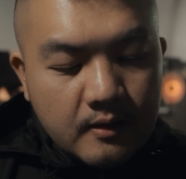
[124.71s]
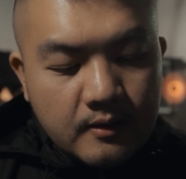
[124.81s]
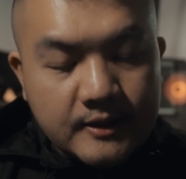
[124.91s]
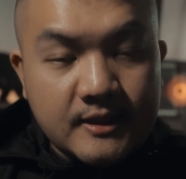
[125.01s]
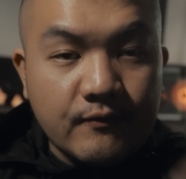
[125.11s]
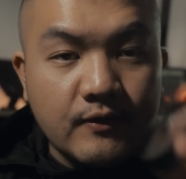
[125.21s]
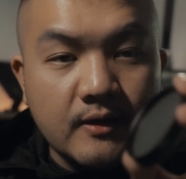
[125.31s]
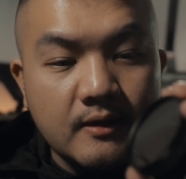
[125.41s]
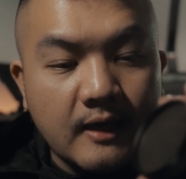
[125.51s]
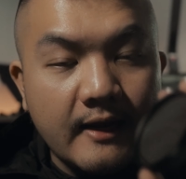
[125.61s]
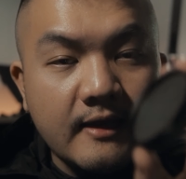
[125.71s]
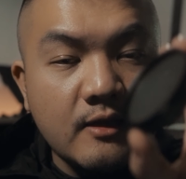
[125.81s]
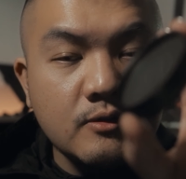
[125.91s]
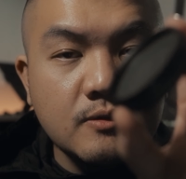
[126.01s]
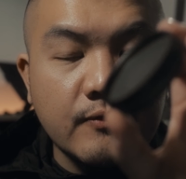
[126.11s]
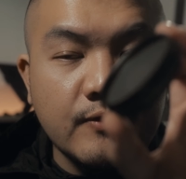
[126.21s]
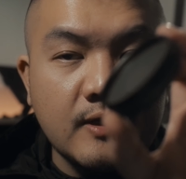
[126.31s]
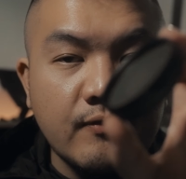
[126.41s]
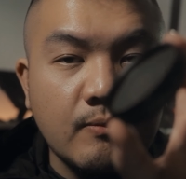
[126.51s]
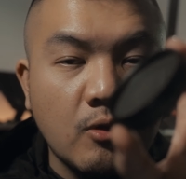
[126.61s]
the Tiffin. I use the
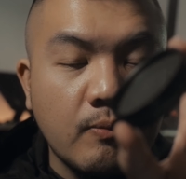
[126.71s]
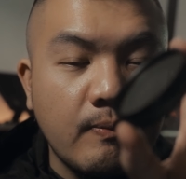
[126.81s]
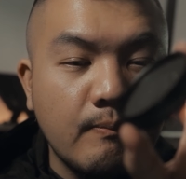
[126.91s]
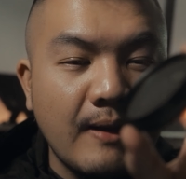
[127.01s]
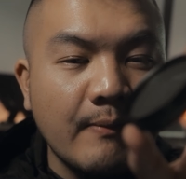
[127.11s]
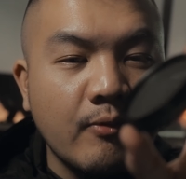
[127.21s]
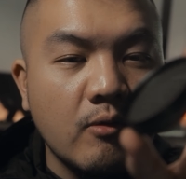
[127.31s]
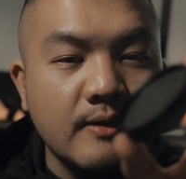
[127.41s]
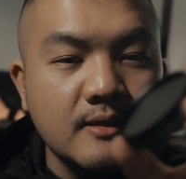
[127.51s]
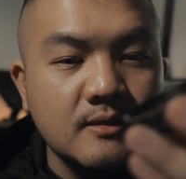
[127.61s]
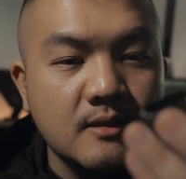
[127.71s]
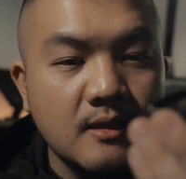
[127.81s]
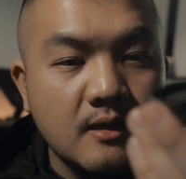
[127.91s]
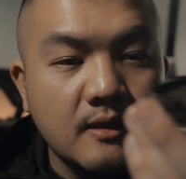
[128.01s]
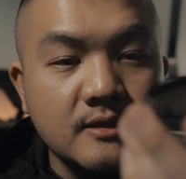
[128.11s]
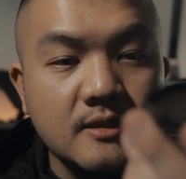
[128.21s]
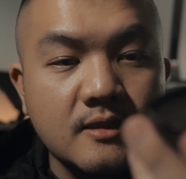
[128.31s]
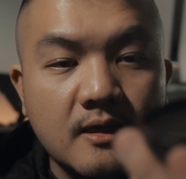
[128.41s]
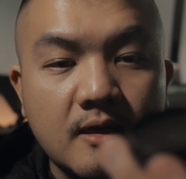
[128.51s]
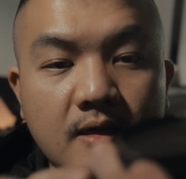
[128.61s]
Tiffin Black Pro Mist. This is
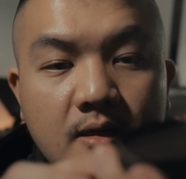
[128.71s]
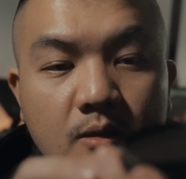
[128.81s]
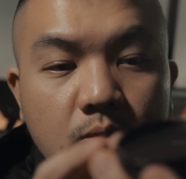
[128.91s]
the